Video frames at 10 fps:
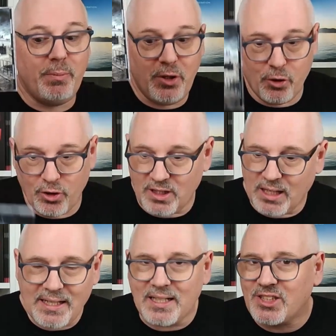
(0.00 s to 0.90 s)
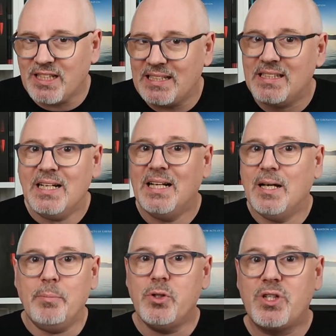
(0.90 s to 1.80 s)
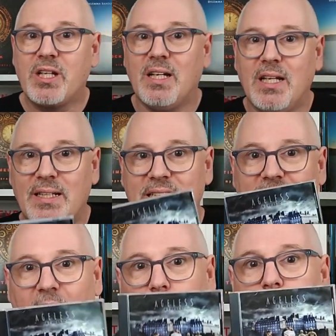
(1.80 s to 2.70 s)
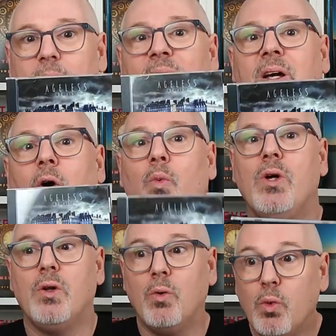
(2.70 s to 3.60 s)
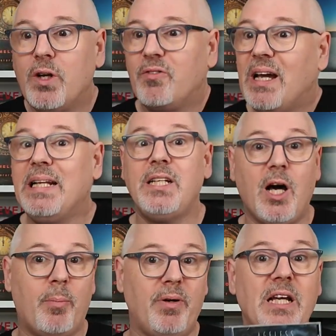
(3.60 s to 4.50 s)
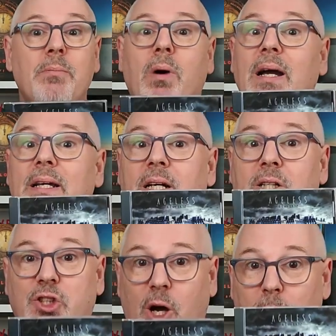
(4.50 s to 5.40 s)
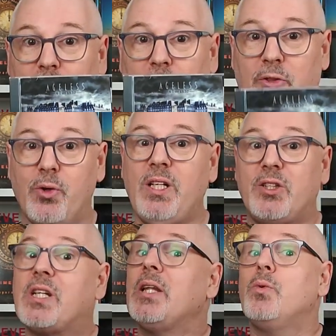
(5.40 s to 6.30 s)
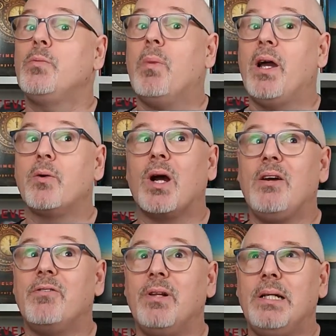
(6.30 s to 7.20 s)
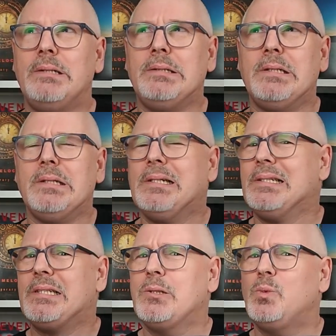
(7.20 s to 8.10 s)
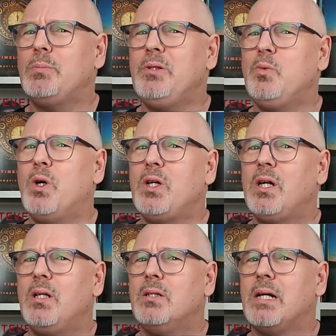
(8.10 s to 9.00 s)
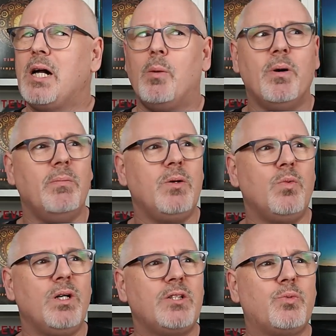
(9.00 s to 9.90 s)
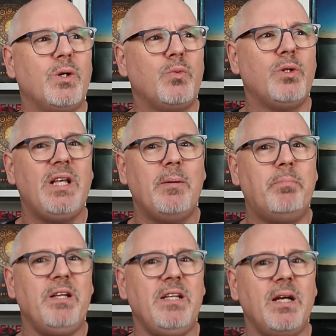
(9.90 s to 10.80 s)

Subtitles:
to be heard. And like I said, this album would have ended up in my top 3 together with My Arrival, and there would be one other album, and what would that be?